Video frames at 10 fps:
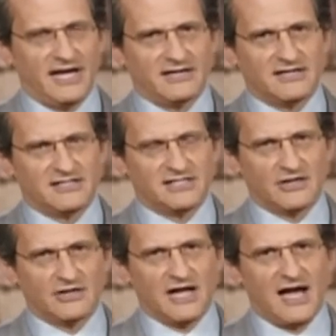and
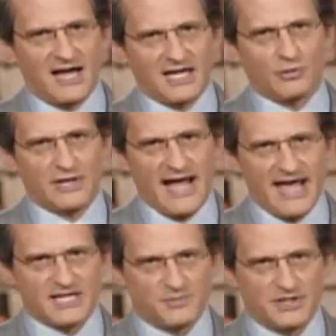considered a Hollywood
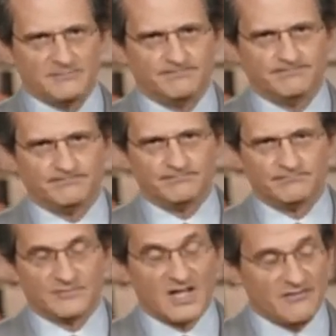has been.
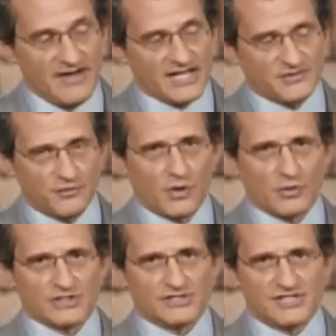Fast
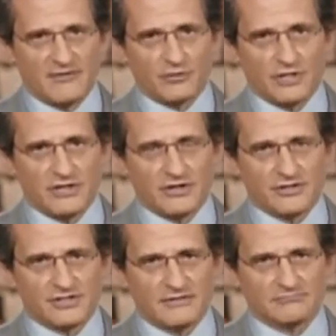forward several
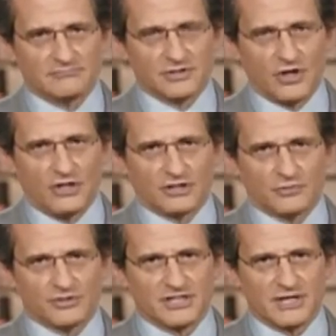years, and
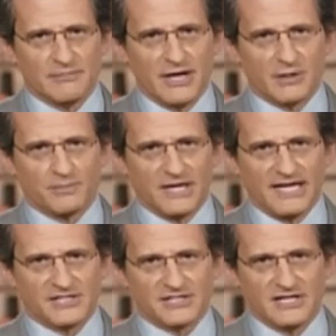Garland was in a better
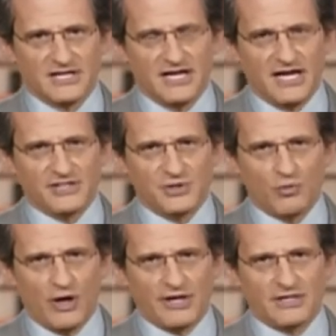place. And she
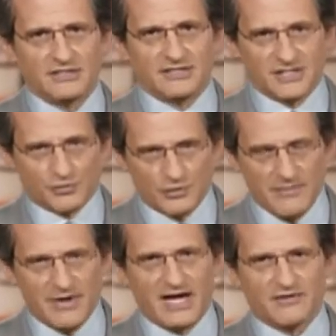wanted this
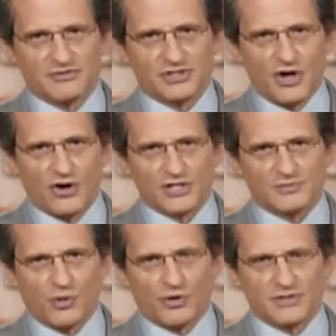remake of A Star
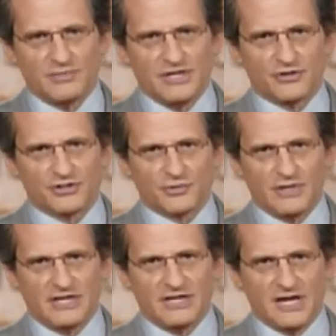is Born to be her
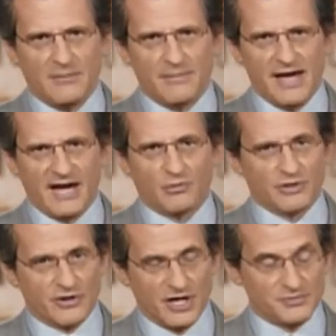screen comeback,
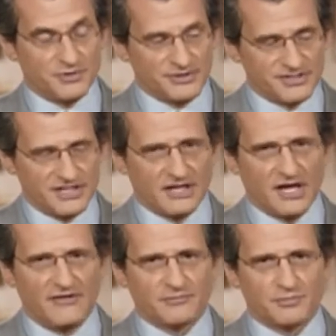with her husband, Sid
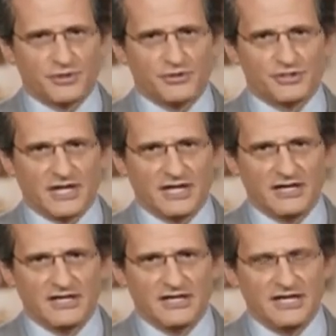Luft, producing.
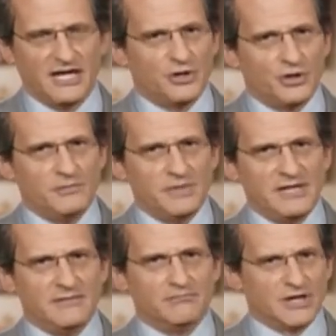It couldn't
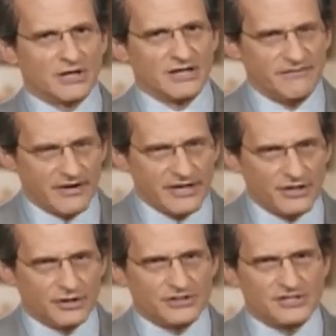be merely very
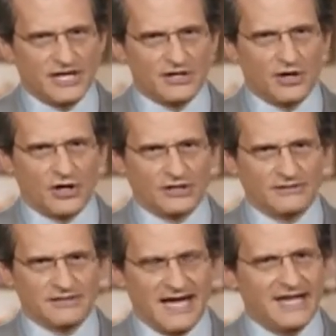good, said
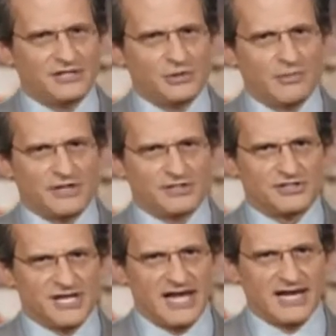Garland. I had too much
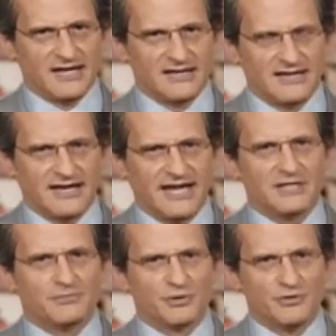at stake. I
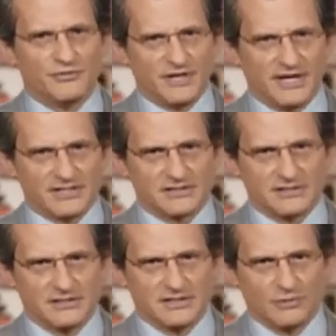had to prove things.
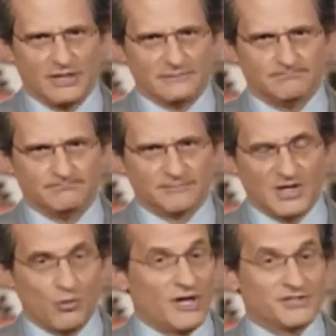Well,
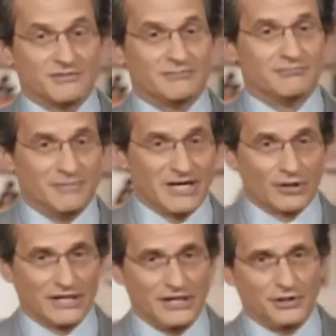it wasn't
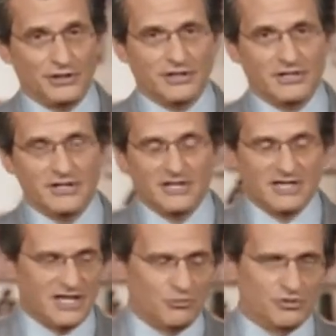merely good.
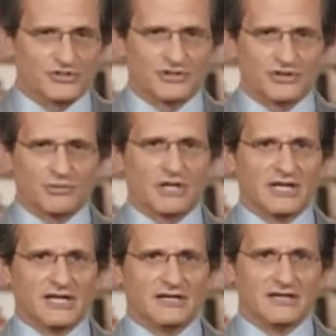It was
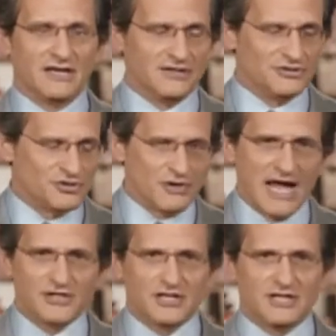thrilling and
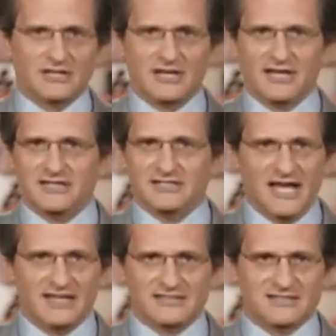tragic and
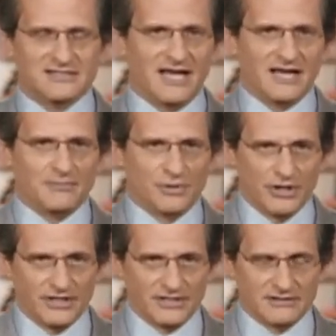intense and
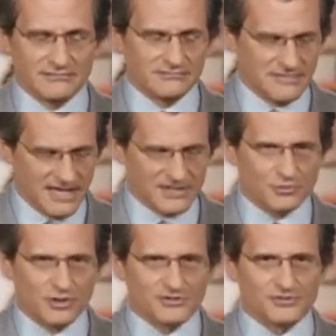brilliant,
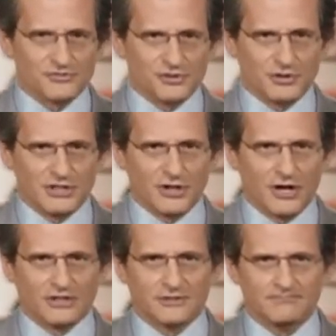as was Judy
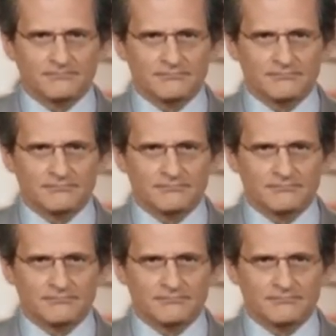Garland.